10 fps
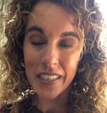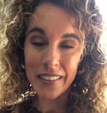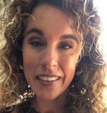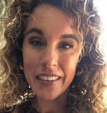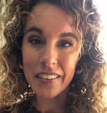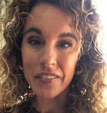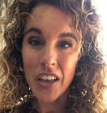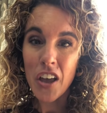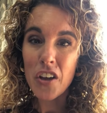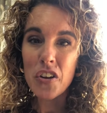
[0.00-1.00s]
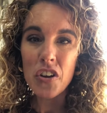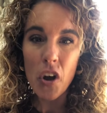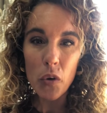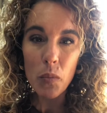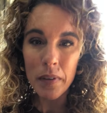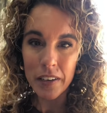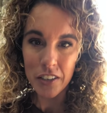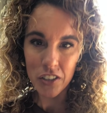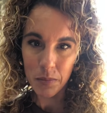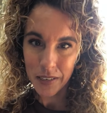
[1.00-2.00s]
to live. Nobody
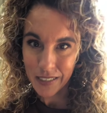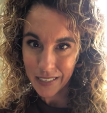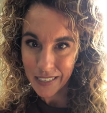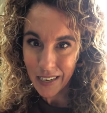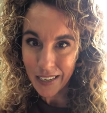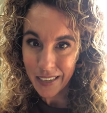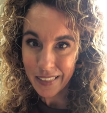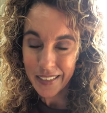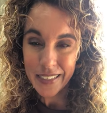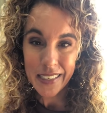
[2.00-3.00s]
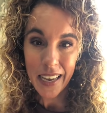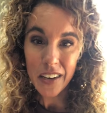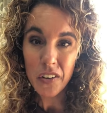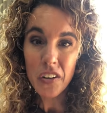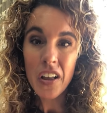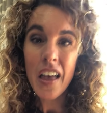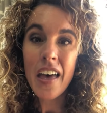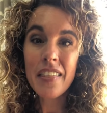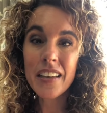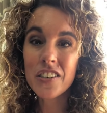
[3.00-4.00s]
should be stuck in this cycle
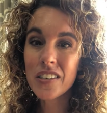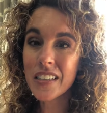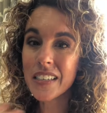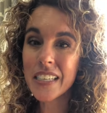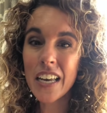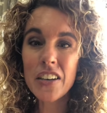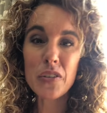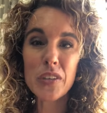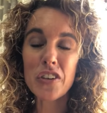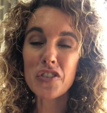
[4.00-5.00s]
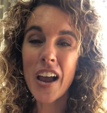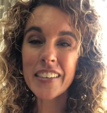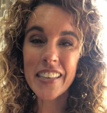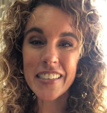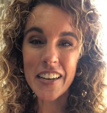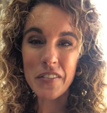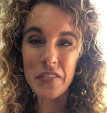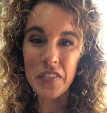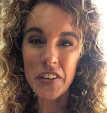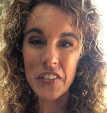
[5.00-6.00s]
that just continues and drags us down
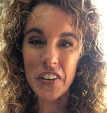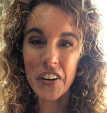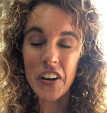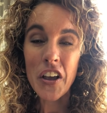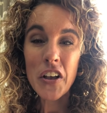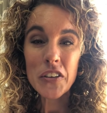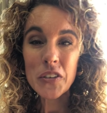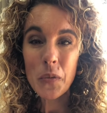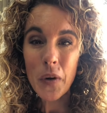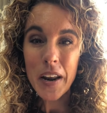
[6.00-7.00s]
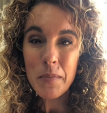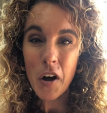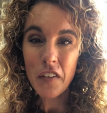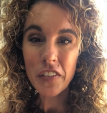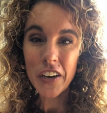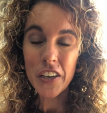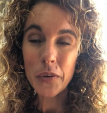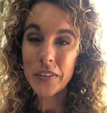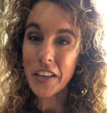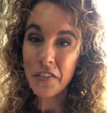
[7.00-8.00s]
further. So what I'm offering
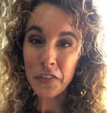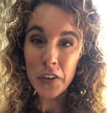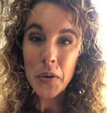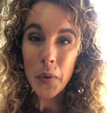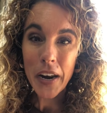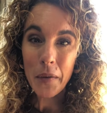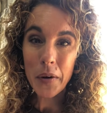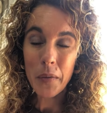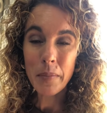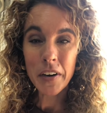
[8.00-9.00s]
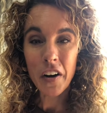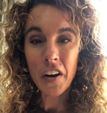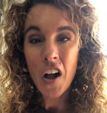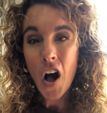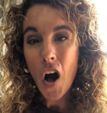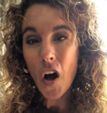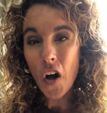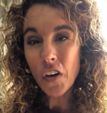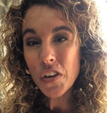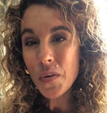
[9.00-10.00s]
you is a free 1-hour webinar.
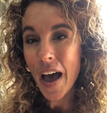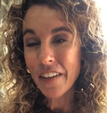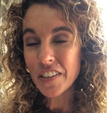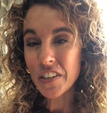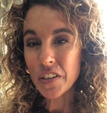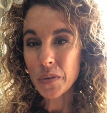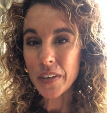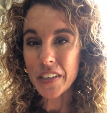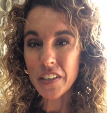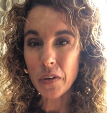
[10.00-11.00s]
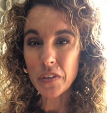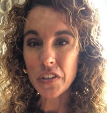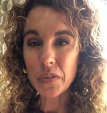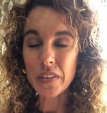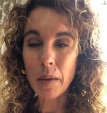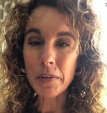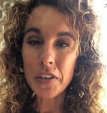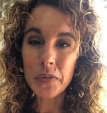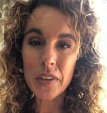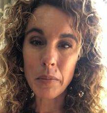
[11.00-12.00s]
All you have to do is go to
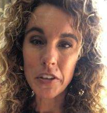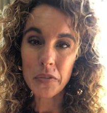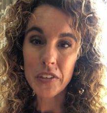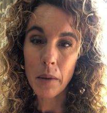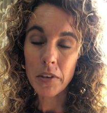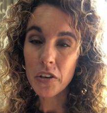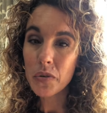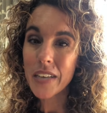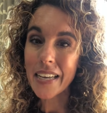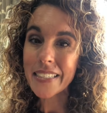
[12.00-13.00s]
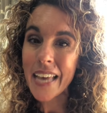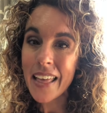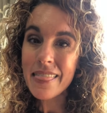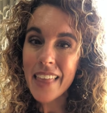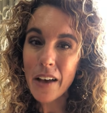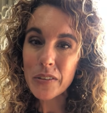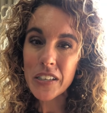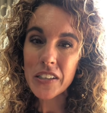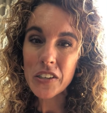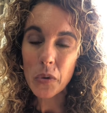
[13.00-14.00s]

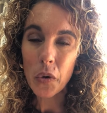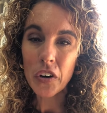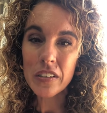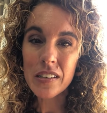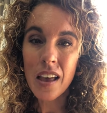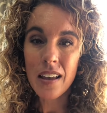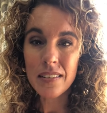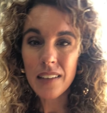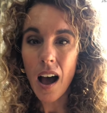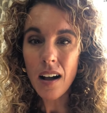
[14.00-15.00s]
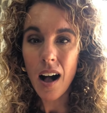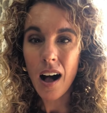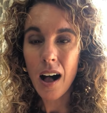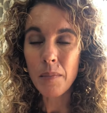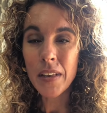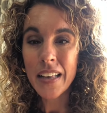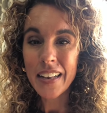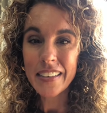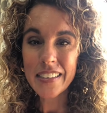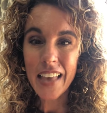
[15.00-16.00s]

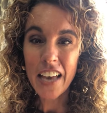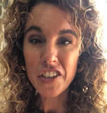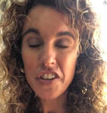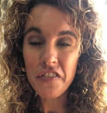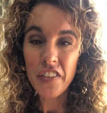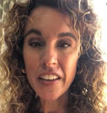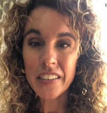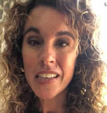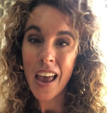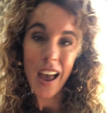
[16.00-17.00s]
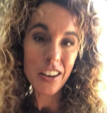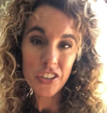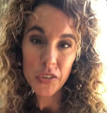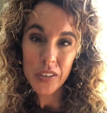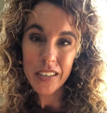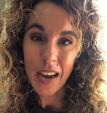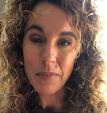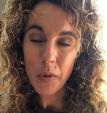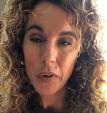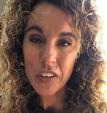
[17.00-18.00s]
www.10000swords.com/events and choose a time
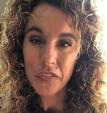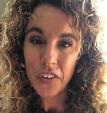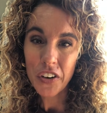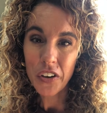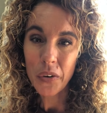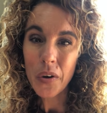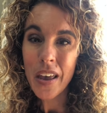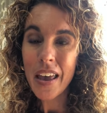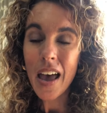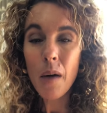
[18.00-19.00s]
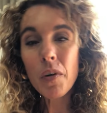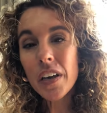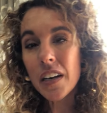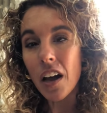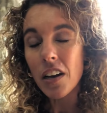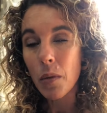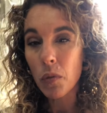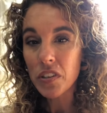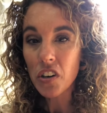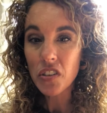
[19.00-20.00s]
that works for you. And we'll get on and we'll
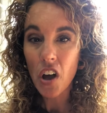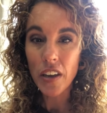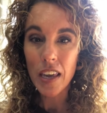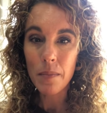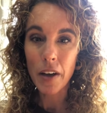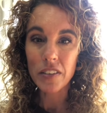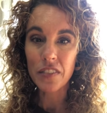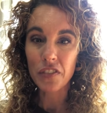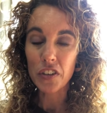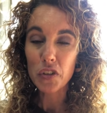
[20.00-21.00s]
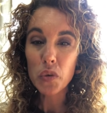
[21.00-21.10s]
start talking about different